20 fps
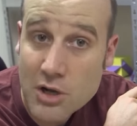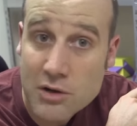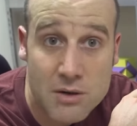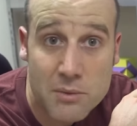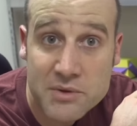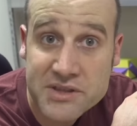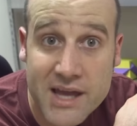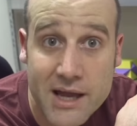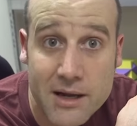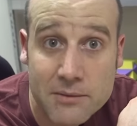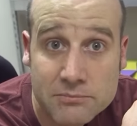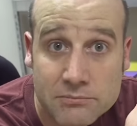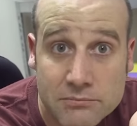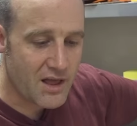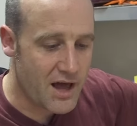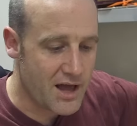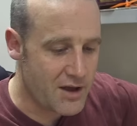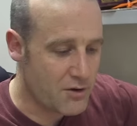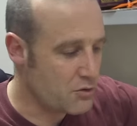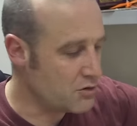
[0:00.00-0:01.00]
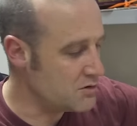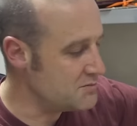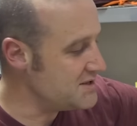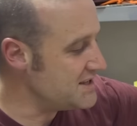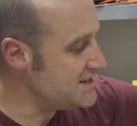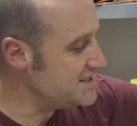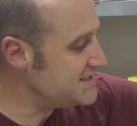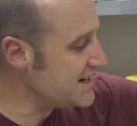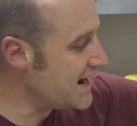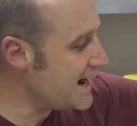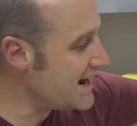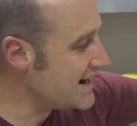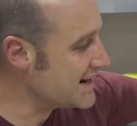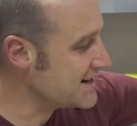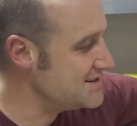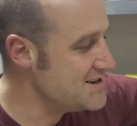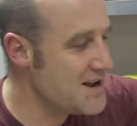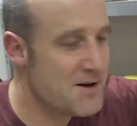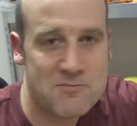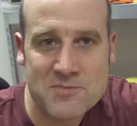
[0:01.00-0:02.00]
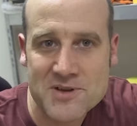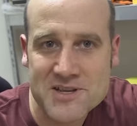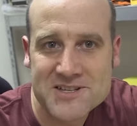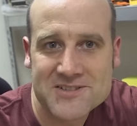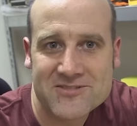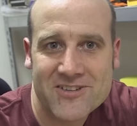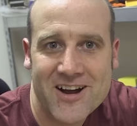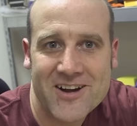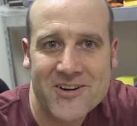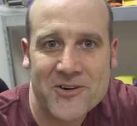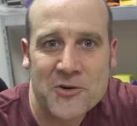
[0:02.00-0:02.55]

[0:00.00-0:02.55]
don't know what they are. I call them the dark numbers, right?